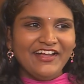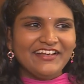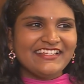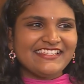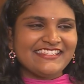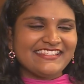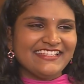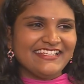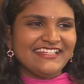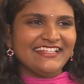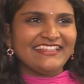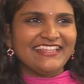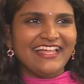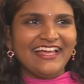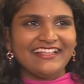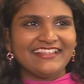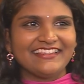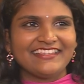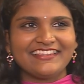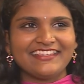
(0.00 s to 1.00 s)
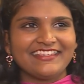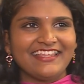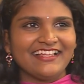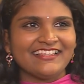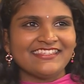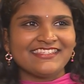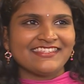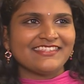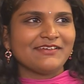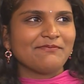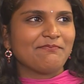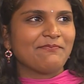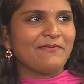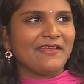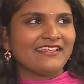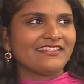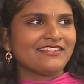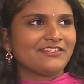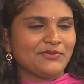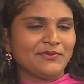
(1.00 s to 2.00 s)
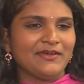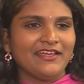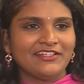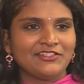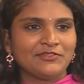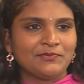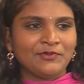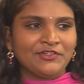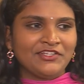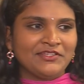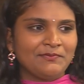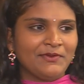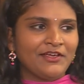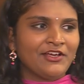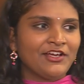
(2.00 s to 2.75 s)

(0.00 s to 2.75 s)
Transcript: Honestly, that that's the best way to put it